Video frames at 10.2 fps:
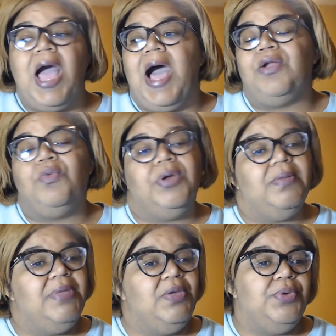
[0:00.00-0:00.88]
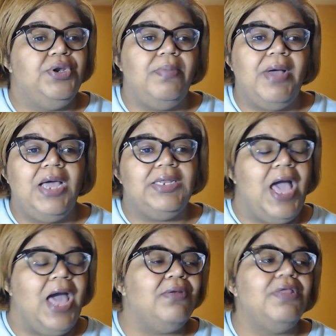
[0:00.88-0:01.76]
I don't want to meet with nobody.
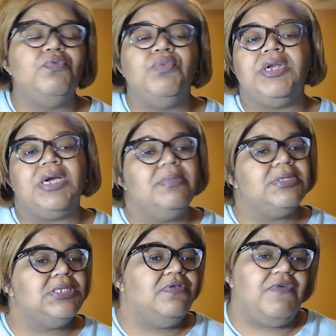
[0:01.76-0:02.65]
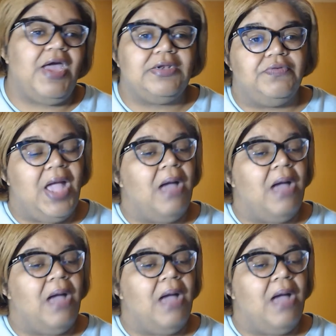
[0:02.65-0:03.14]
I don't even want to come into the factory.